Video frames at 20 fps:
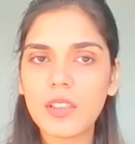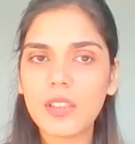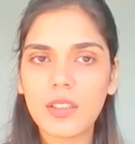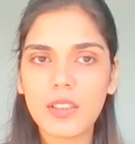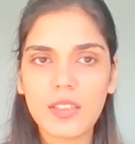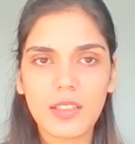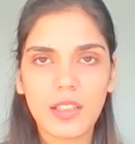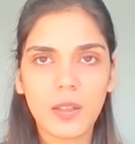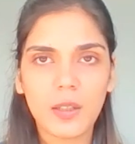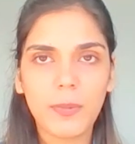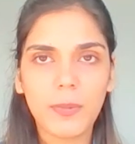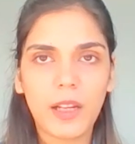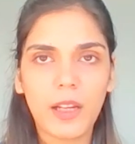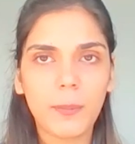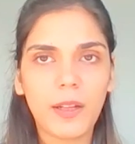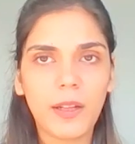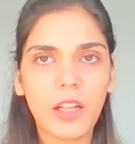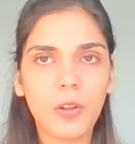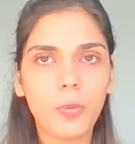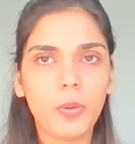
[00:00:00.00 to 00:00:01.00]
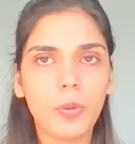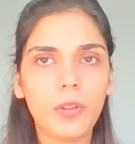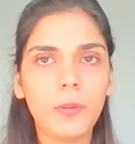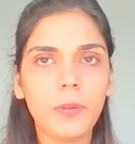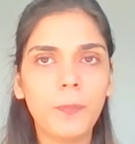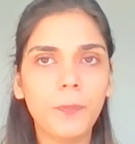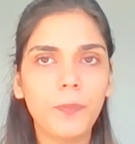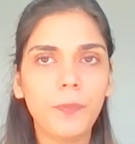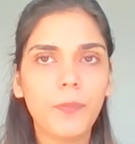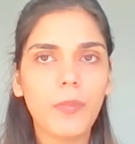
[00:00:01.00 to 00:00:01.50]
State Bank
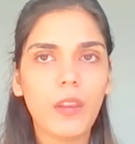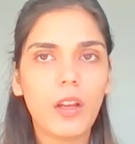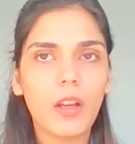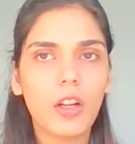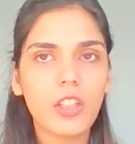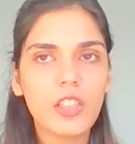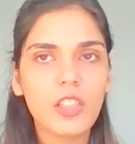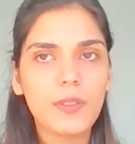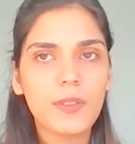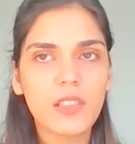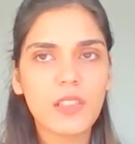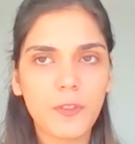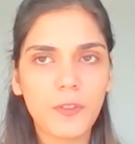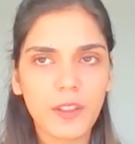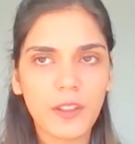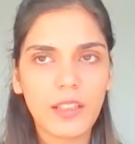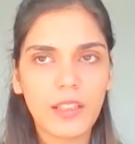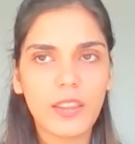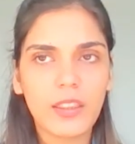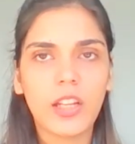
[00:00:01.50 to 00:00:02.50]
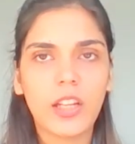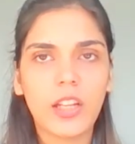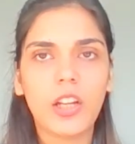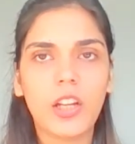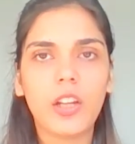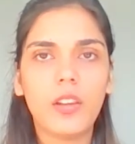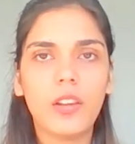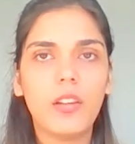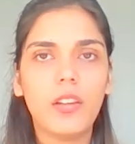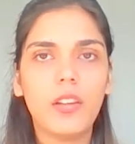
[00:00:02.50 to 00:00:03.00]
manual are specifically
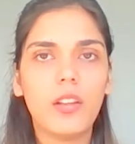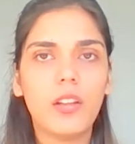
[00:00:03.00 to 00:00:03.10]
there.